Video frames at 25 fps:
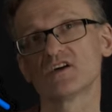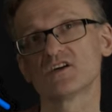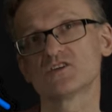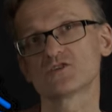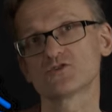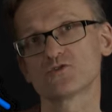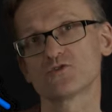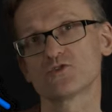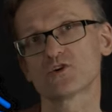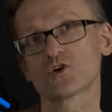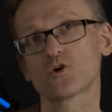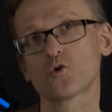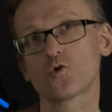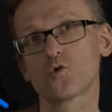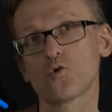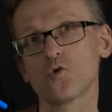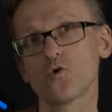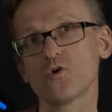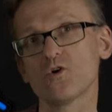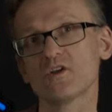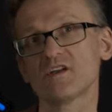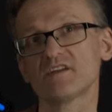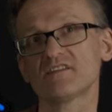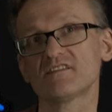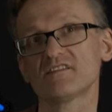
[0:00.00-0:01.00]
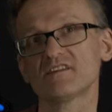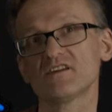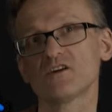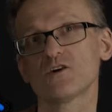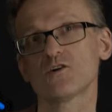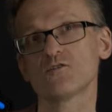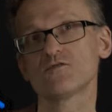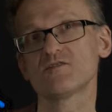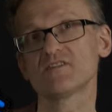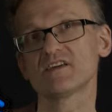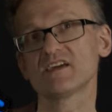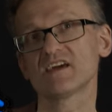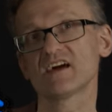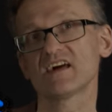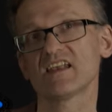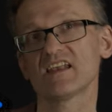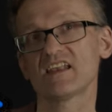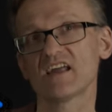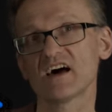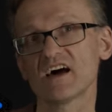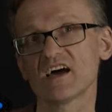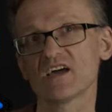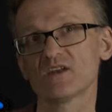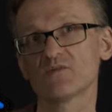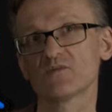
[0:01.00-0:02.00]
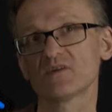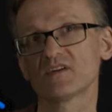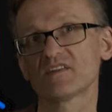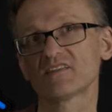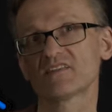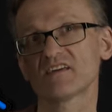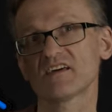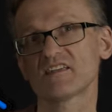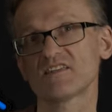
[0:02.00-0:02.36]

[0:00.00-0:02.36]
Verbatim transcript: So the quality of the alignment